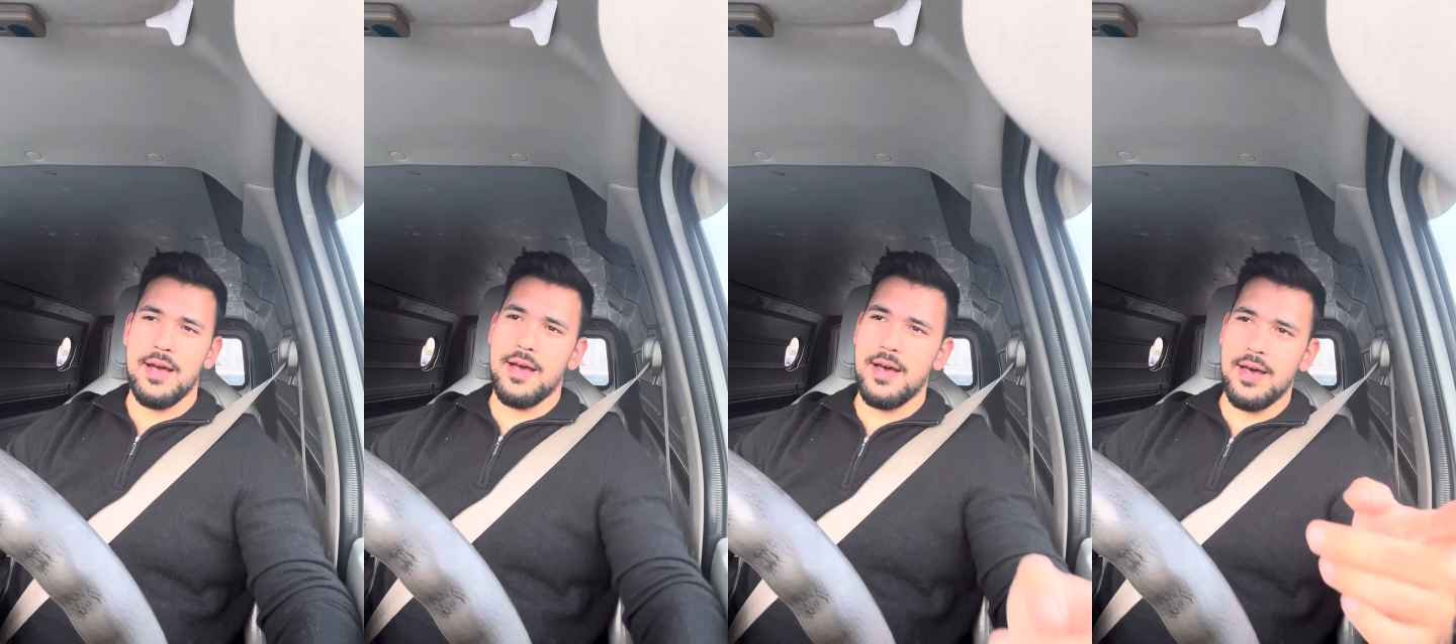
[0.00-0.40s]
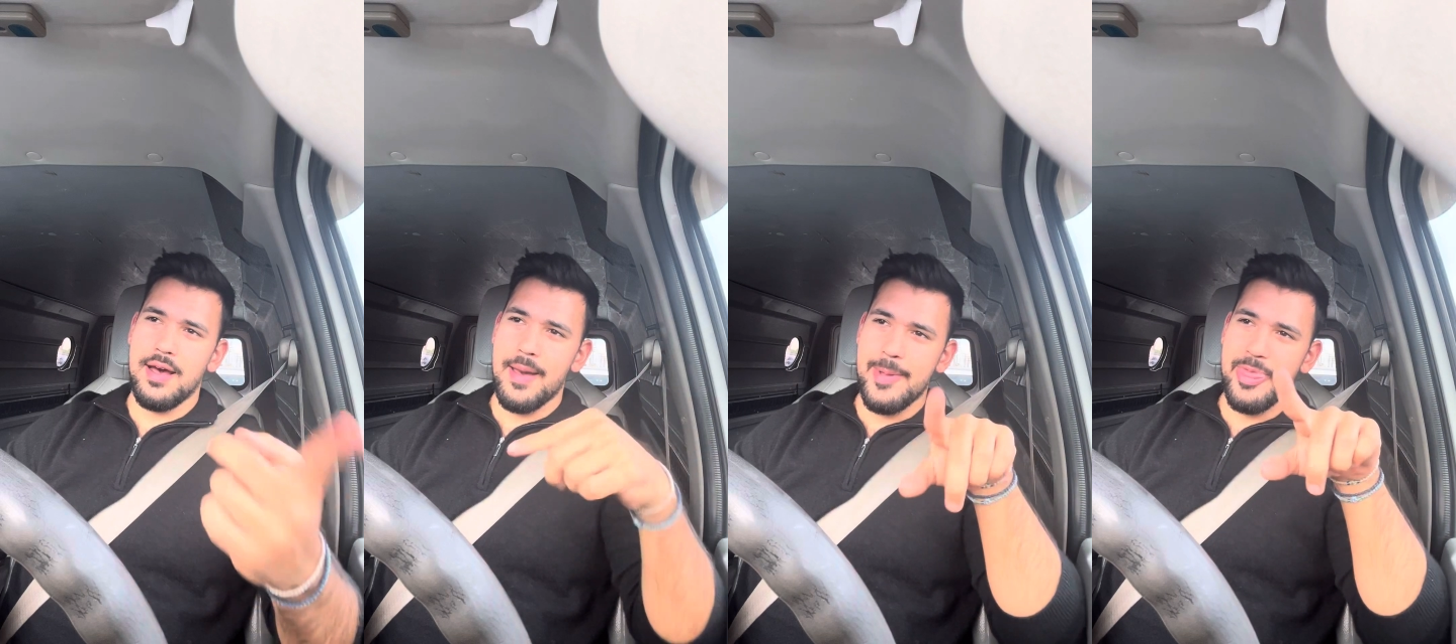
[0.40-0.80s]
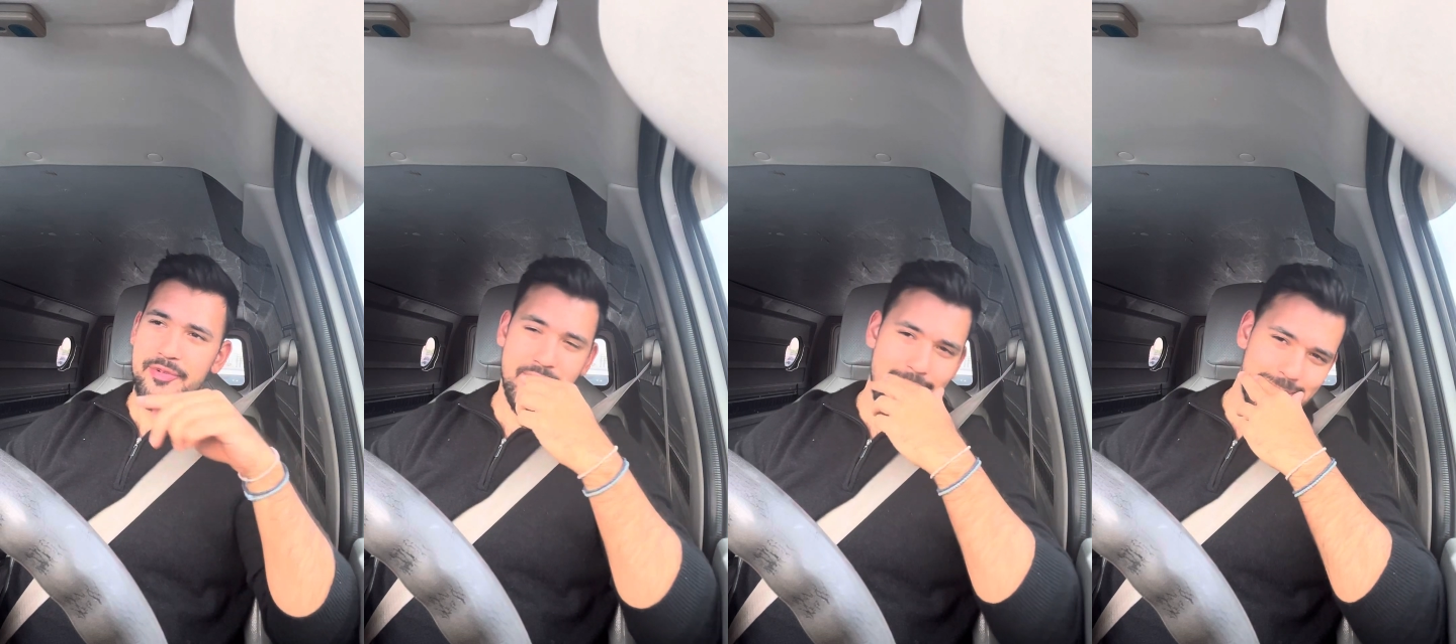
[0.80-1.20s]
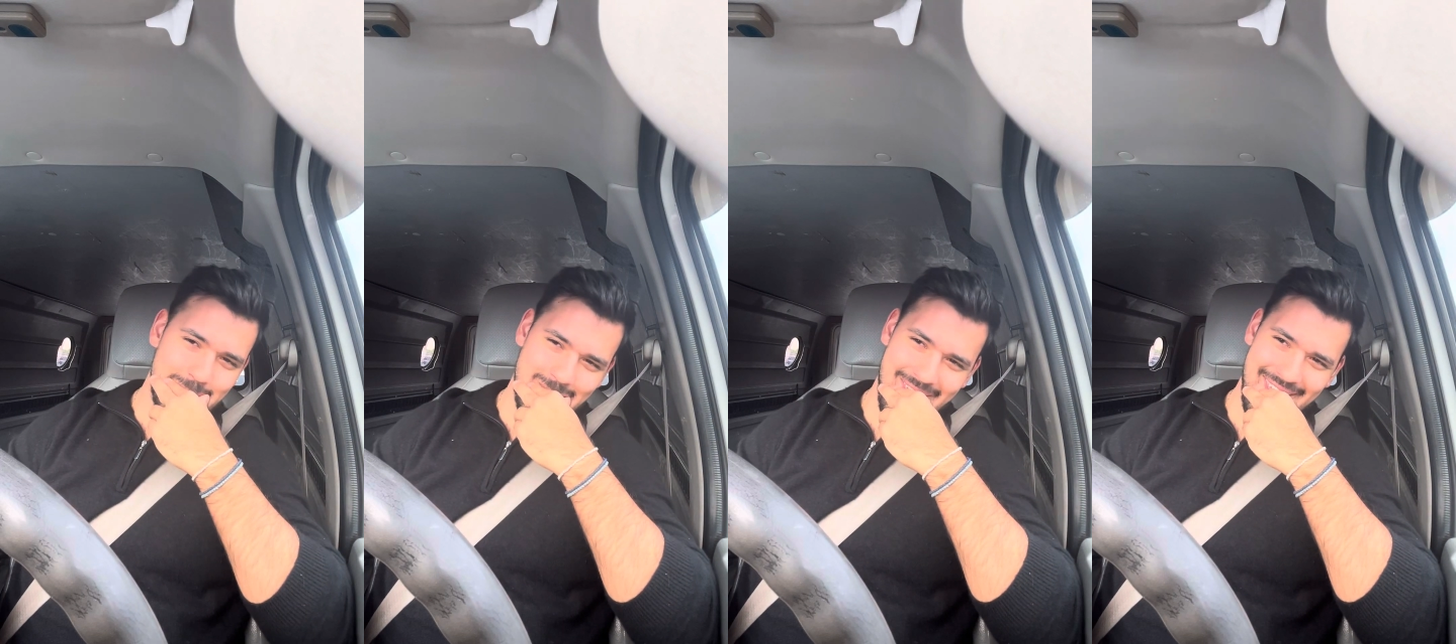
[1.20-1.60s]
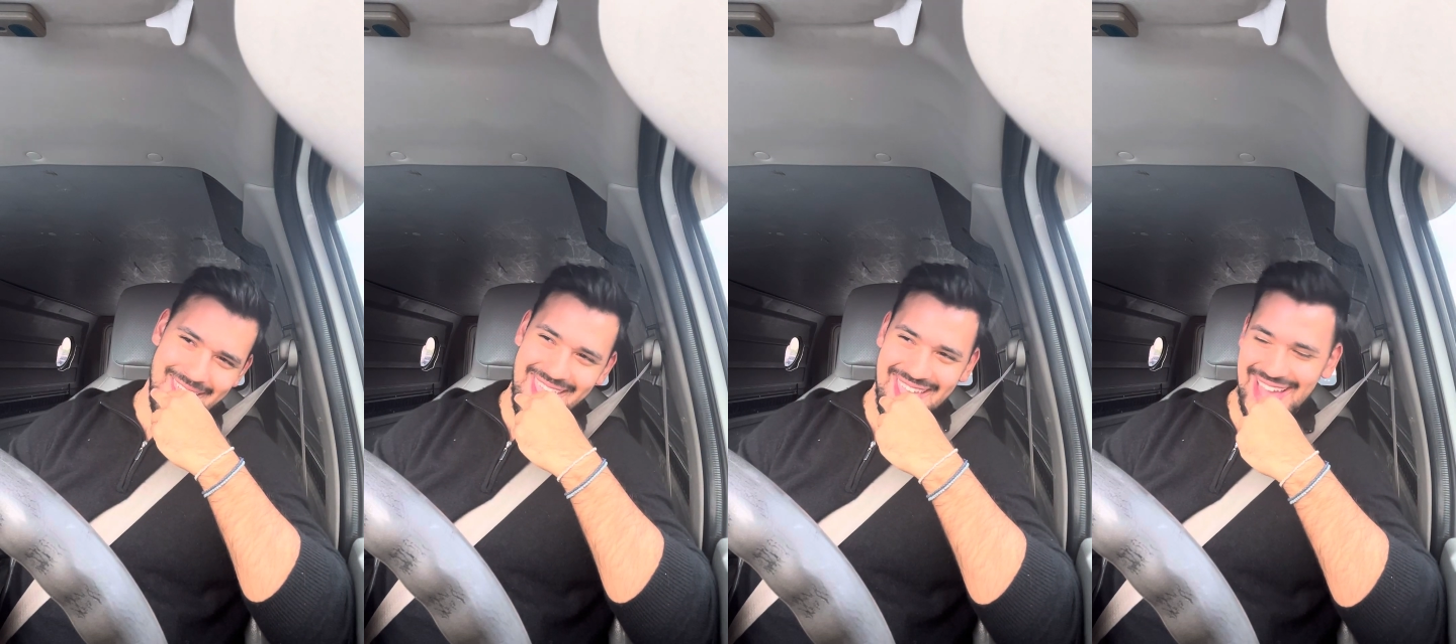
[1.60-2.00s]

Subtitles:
I'm in the van today.